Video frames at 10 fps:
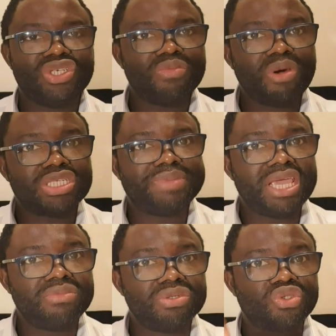You must
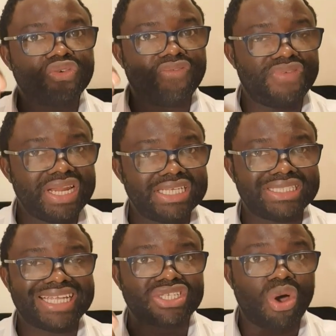be able to feel
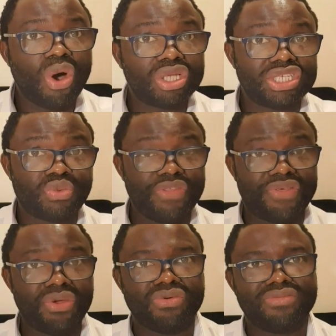it that God is
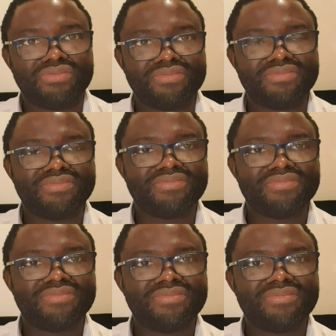with you
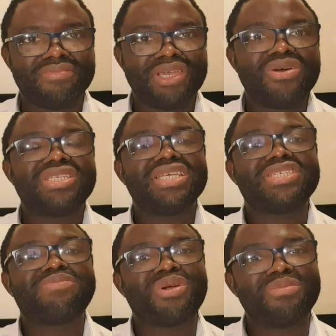because he
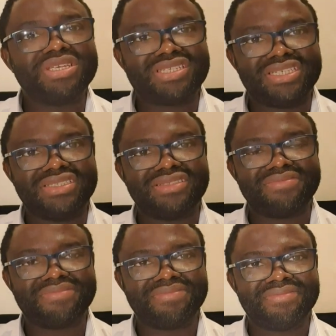has promised it
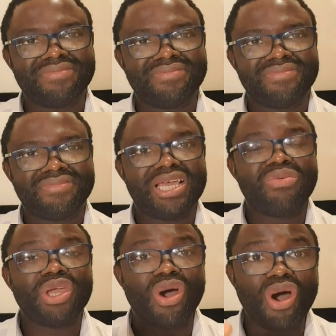
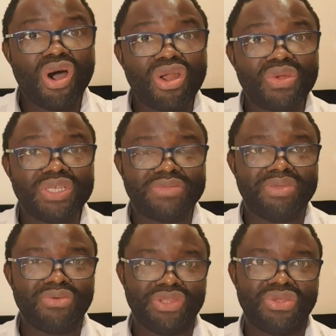that will always
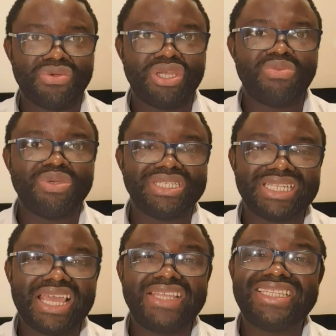be with you. It will
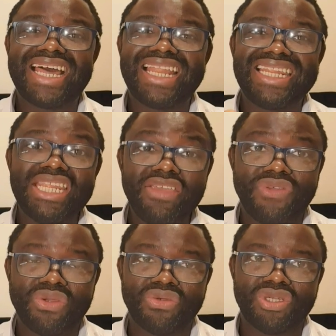neither
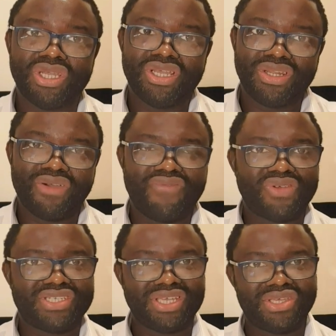leave you nor
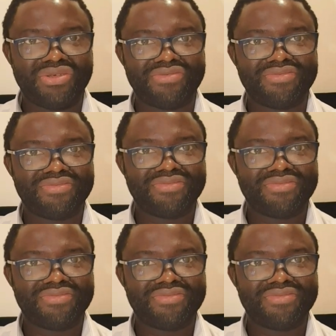forsake you.